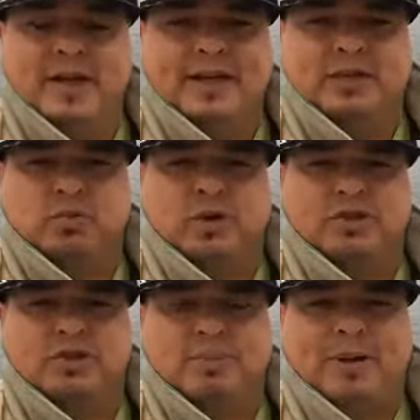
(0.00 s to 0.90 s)
is
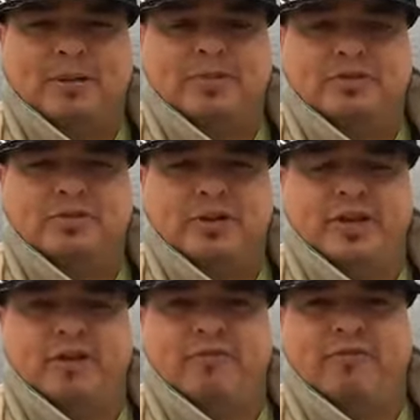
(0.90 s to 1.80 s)
once you publish your
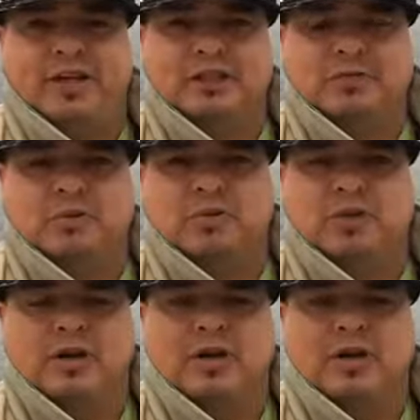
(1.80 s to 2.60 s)
video on Facebook,